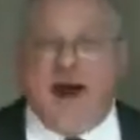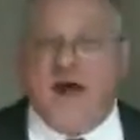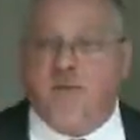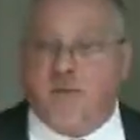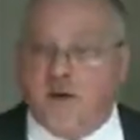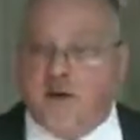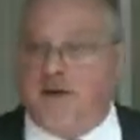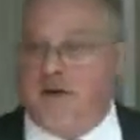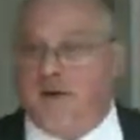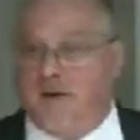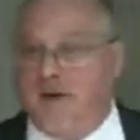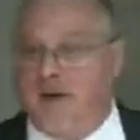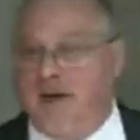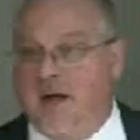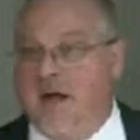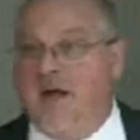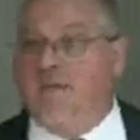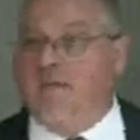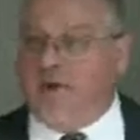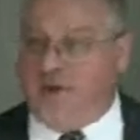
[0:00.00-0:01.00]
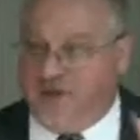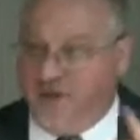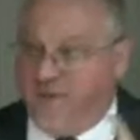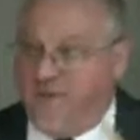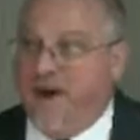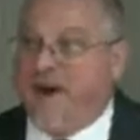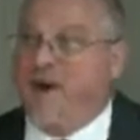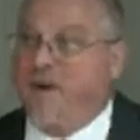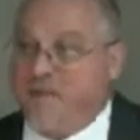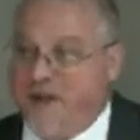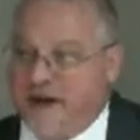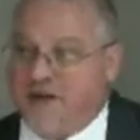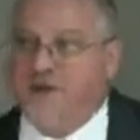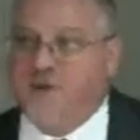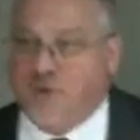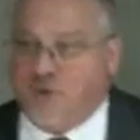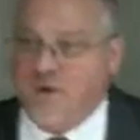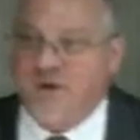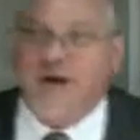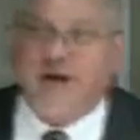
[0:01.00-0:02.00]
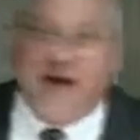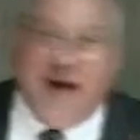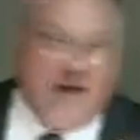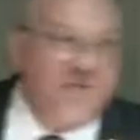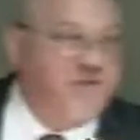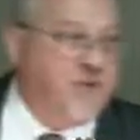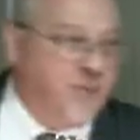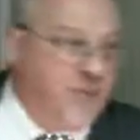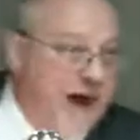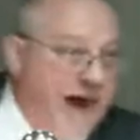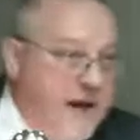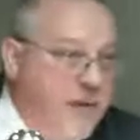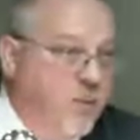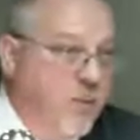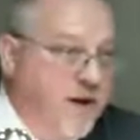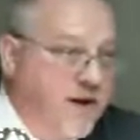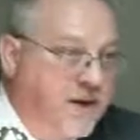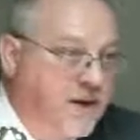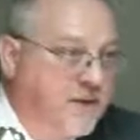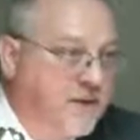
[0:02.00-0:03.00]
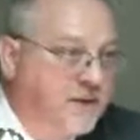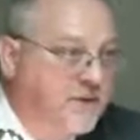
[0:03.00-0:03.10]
right one, but you better make sure you got the right one.